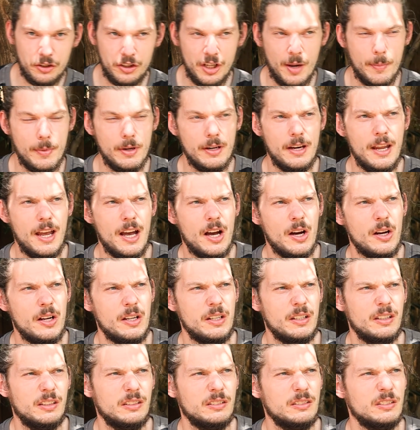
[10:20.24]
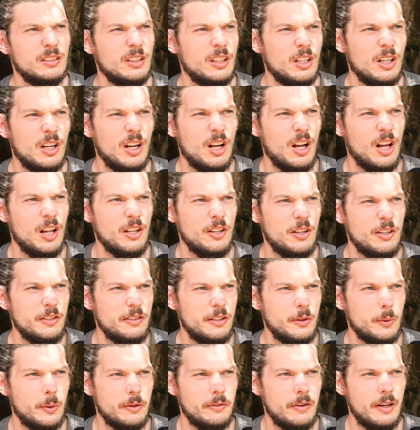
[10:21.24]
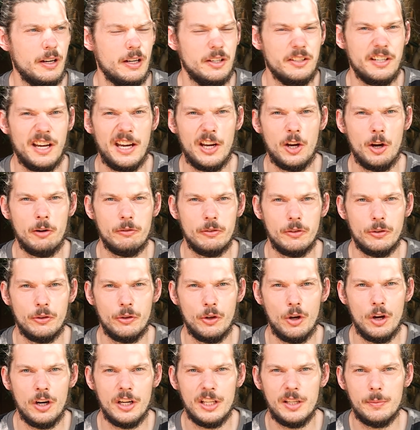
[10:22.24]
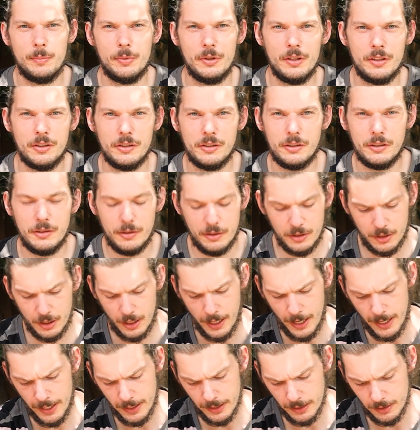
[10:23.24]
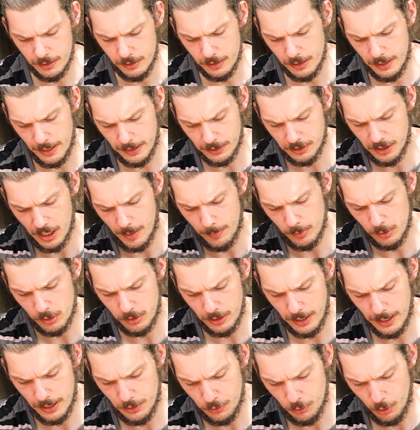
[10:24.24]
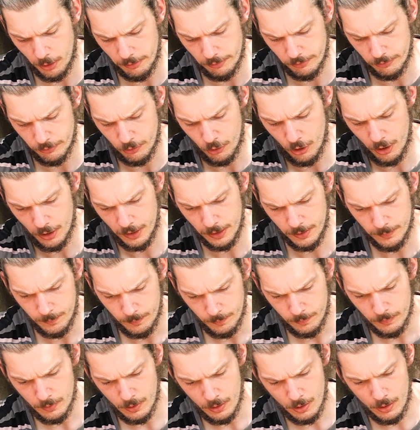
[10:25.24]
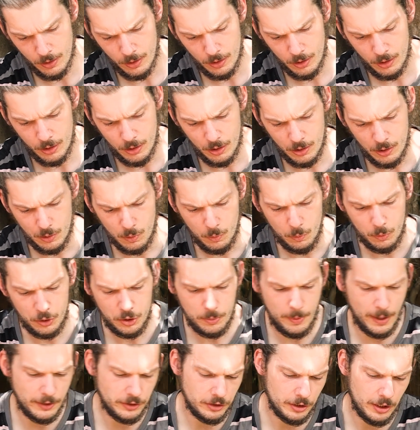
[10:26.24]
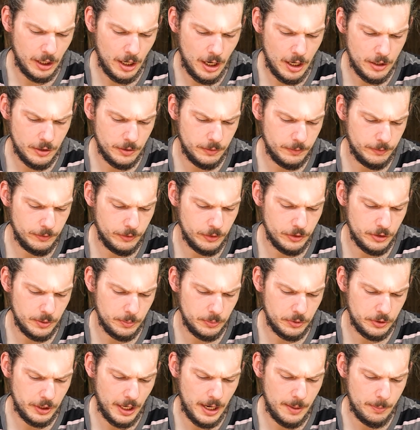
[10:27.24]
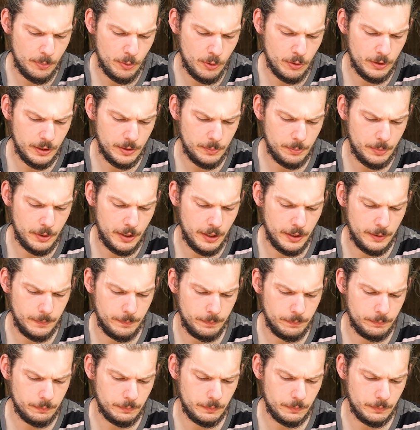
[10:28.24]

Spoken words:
summer now, and I don't think we've had a day over 30, but today and the next couple of days are over 30, which makes it hard for some skateboarding, but